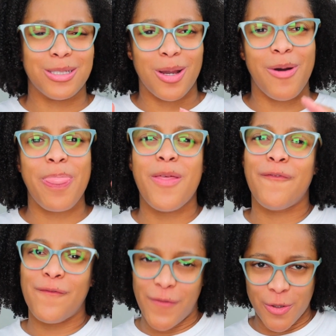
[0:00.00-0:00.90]
talk about the
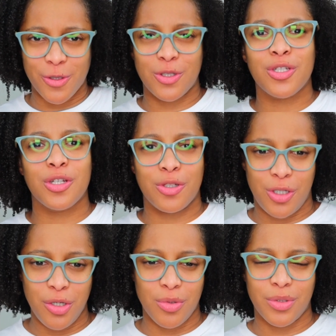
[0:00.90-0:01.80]
first
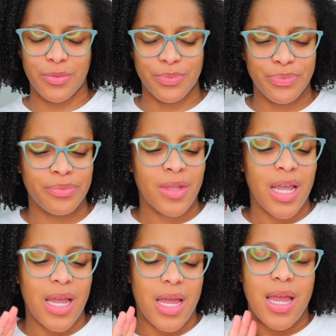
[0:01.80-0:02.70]
tool.
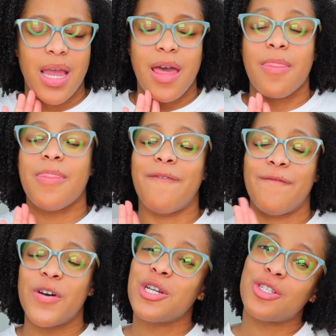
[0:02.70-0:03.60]
The
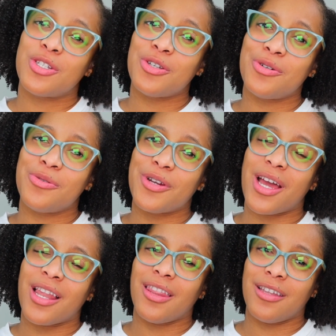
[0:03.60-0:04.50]
first tool we're
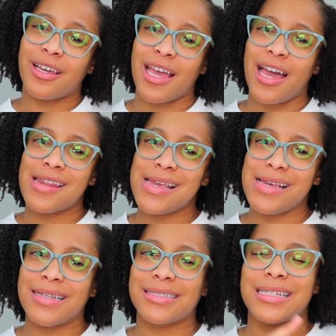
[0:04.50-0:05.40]
gonna look at
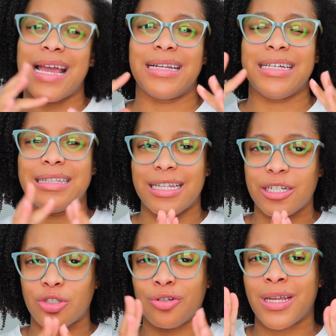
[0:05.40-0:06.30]
is an
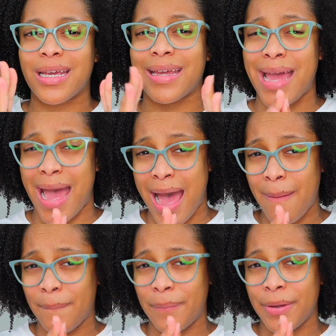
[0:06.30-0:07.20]
electric
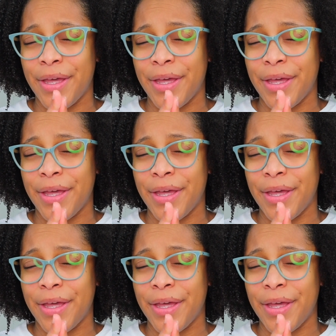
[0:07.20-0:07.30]
cap